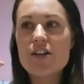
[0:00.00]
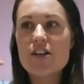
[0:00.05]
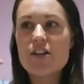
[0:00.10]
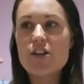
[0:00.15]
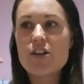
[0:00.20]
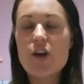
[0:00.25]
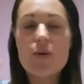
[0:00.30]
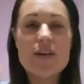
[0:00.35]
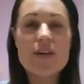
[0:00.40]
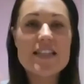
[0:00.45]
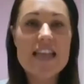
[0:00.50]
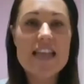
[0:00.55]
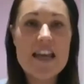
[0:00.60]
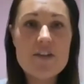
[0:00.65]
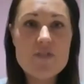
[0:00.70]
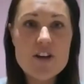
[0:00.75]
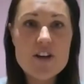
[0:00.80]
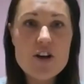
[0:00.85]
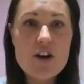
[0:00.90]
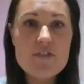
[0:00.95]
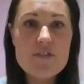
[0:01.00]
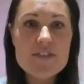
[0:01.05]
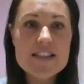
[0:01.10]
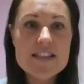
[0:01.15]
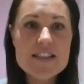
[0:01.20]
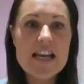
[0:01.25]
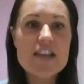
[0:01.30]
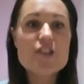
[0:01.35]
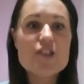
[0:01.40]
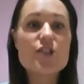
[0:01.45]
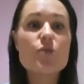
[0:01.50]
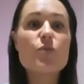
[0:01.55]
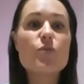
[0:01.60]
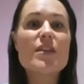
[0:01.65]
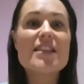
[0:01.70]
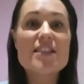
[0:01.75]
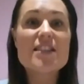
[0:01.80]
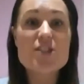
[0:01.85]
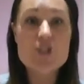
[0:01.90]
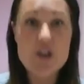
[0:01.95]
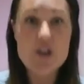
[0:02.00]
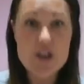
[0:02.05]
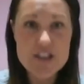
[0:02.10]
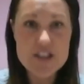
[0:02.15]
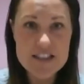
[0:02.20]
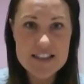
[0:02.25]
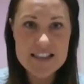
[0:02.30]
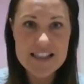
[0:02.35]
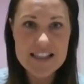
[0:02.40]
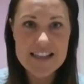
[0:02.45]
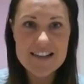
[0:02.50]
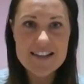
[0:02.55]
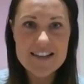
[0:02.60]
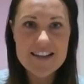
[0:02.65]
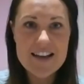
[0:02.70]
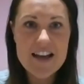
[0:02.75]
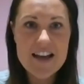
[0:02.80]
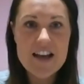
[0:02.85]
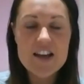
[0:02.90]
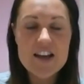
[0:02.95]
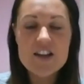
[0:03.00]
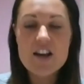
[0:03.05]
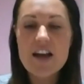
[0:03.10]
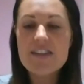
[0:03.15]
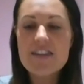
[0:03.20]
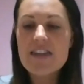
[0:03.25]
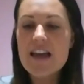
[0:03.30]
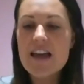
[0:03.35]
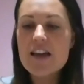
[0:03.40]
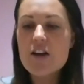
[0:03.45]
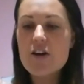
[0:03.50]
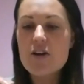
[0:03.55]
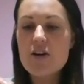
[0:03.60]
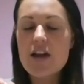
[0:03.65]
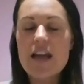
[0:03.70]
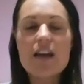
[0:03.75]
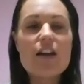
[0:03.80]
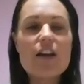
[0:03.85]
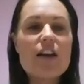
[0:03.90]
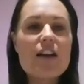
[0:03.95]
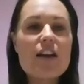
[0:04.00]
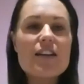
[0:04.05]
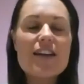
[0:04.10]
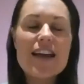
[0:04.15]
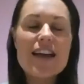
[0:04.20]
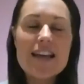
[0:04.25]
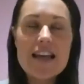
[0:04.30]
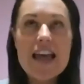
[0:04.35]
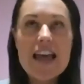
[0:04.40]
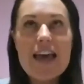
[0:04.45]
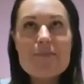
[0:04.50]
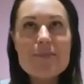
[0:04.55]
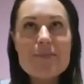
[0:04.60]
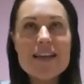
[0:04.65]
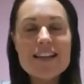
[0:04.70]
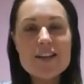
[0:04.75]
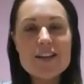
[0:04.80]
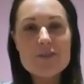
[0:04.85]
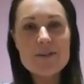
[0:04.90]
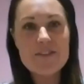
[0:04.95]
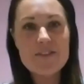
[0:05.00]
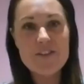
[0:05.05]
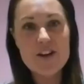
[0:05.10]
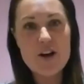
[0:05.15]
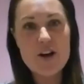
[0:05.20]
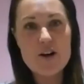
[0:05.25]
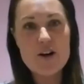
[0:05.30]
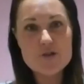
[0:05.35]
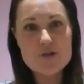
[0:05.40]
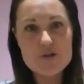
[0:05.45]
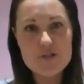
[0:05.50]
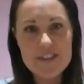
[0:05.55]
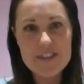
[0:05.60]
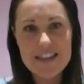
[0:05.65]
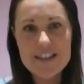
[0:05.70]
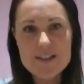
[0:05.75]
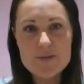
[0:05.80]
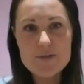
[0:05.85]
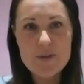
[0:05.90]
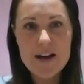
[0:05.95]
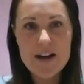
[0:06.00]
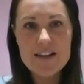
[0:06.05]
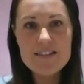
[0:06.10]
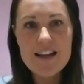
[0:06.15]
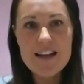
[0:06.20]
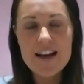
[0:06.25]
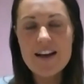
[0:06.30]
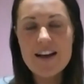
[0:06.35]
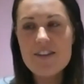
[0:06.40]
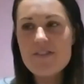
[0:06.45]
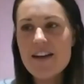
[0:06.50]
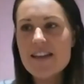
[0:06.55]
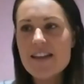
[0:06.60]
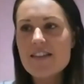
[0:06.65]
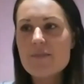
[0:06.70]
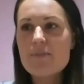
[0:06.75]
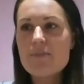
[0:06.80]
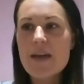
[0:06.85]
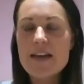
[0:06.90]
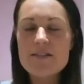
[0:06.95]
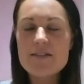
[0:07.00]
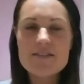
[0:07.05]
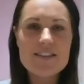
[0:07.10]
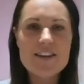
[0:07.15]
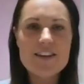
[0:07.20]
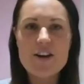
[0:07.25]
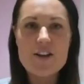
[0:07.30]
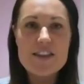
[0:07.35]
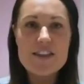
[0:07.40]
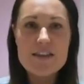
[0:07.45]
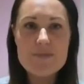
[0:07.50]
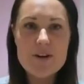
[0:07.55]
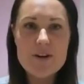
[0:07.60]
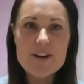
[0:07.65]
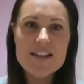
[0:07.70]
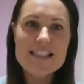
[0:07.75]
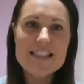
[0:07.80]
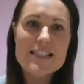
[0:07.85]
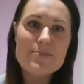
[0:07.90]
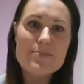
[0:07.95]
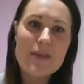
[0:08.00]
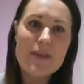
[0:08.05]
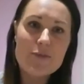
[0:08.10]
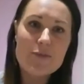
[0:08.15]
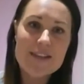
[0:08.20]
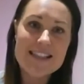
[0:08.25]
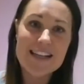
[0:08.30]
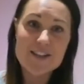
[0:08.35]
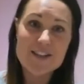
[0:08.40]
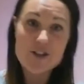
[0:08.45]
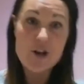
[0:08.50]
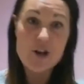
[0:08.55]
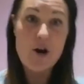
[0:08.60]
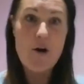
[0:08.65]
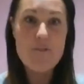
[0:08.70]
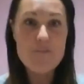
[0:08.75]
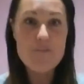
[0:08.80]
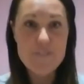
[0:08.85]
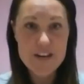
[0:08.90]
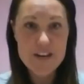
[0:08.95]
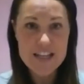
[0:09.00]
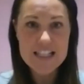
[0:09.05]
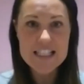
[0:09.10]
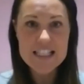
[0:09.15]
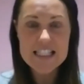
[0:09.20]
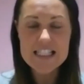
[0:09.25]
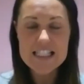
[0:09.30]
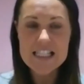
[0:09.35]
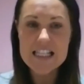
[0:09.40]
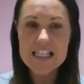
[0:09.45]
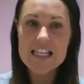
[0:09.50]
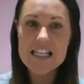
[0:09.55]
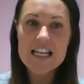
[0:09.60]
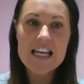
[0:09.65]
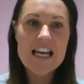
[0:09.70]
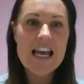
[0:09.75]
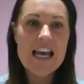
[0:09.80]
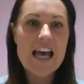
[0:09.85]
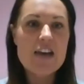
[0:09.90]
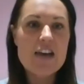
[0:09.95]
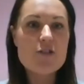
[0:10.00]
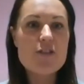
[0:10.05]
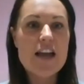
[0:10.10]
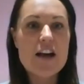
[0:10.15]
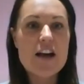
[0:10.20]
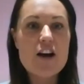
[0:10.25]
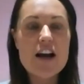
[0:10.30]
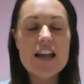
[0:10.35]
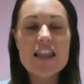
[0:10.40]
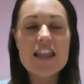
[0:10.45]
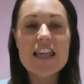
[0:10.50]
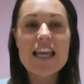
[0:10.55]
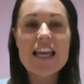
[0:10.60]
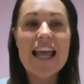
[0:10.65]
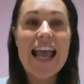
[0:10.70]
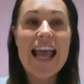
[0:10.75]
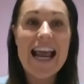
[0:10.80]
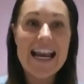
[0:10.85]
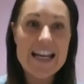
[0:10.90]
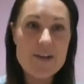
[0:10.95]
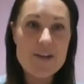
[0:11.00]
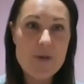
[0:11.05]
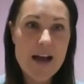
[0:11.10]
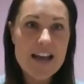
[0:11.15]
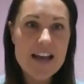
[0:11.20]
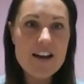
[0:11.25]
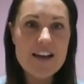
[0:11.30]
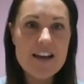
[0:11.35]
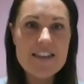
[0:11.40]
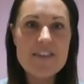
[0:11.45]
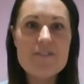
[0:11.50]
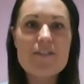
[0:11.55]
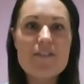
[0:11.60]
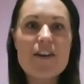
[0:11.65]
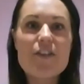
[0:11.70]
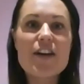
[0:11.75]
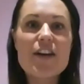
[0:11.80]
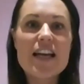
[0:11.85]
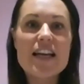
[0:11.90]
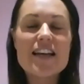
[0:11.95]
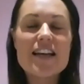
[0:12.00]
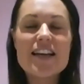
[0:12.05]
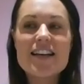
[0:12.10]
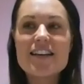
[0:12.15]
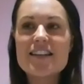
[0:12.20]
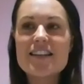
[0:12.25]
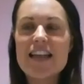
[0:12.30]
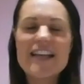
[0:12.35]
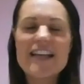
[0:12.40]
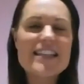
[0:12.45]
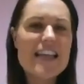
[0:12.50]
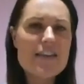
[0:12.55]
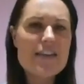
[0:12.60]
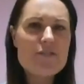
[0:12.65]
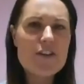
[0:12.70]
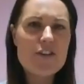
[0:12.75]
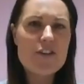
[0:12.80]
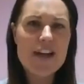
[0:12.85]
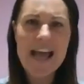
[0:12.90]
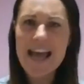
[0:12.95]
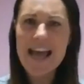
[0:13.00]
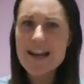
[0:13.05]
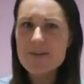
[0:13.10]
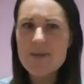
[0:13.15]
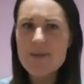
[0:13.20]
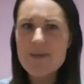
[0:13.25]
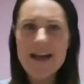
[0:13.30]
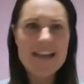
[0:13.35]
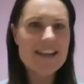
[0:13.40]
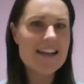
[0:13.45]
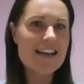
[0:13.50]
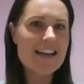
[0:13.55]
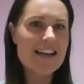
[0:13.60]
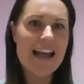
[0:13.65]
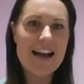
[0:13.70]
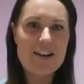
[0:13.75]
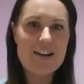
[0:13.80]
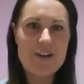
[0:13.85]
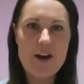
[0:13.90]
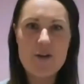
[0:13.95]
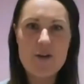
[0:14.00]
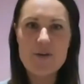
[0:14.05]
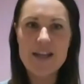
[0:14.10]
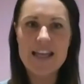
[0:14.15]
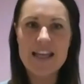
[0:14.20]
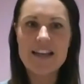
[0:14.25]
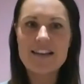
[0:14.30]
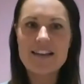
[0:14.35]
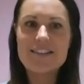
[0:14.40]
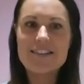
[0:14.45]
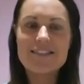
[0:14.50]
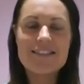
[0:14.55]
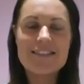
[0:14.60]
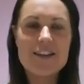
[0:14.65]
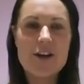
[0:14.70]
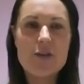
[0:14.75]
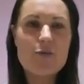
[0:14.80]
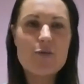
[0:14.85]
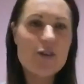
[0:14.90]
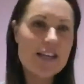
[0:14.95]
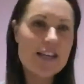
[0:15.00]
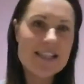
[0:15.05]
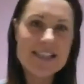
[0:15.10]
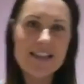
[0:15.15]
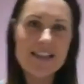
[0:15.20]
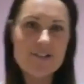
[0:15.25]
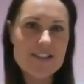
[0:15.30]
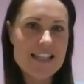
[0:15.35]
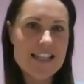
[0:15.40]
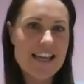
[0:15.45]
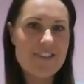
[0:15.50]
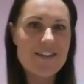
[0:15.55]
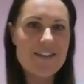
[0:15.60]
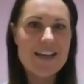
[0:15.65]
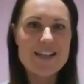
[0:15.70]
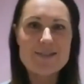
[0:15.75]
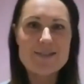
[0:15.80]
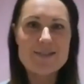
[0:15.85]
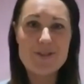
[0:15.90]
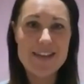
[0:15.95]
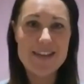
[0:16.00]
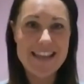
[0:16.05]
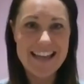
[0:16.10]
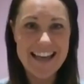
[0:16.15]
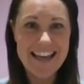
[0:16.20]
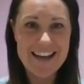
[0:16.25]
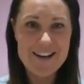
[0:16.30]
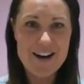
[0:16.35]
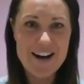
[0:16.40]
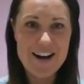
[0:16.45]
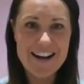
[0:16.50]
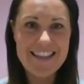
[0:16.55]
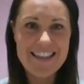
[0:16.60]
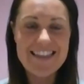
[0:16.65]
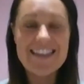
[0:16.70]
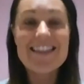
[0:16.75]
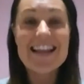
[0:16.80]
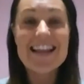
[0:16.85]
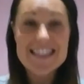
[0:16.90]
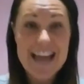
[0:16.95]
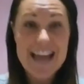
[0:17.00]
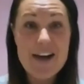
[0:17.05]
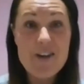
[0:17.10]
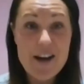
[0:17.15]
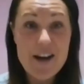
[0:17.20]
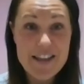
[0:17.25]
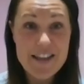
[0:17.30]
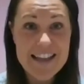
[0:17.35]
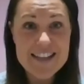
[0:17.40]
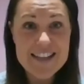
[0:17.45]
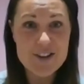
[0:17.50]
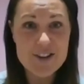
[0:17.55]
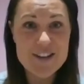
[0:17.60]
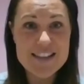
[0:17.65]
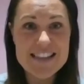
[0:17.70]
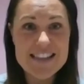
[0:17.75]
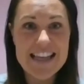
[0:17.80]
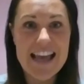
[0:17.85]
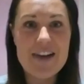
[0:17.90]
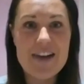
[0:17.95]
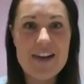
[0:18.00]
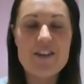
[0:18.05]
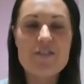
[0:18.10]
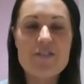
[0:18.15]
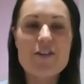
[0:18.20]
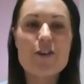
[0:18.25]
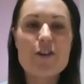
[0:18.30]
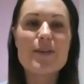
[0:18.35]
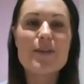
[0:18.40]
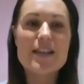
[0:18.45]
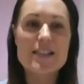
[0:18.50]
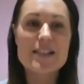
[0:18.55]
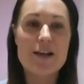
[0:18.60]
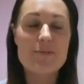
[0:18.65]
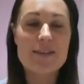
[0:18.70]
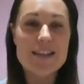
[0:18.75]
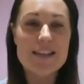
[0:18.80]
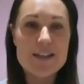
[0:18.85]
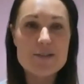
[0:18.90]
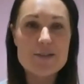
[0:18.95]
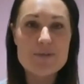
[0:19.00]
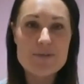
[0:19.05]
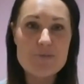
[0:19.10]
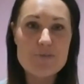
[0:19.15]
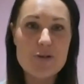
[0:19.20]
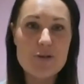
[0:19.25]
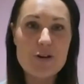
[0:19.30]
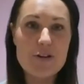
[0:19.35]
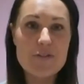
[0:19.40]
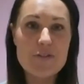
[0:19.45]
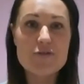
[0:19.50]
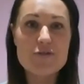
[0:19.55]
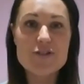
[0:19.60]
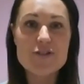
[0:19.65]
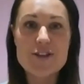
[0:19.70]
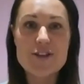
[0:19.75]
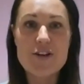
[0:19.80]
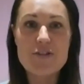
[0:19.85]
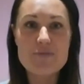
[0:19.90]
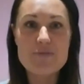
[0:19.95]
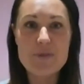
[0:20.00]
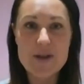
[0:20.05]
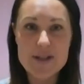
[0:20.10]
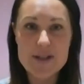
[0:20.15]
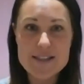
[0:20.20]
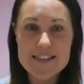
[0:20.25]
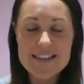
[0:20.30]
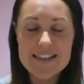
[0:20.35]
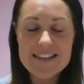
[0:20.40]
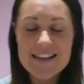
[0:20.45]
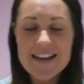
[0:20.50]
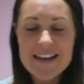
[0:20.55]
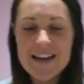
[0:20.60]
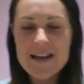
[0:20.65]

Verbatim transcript: go into every conversation with certainty like they go and it can be a little bit of a cultural thing as well like i found that people you know the americans speak with such confidence and and all that kind of thing anyway like they're very they seem very animated and outgoing and you know what you see on tv is what you get kind of thing that's how i that's honestly how i felt because i'm a little bit more of a reserved person